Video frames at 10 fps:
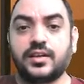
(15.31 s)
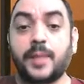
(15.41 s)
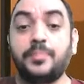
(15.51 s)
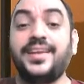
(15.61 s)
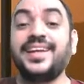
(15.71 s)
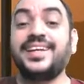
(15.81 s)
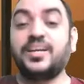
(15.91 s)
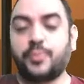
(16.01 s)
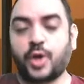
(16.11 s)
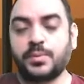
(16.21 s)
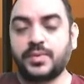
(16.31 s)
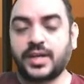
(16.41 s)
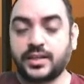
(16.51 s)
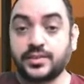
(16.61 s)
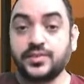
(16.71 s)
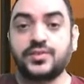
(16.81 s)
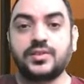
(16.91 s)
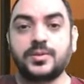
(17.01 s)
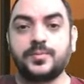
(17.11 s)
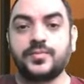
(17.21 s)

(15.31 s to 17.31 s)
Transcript: updated problem classes,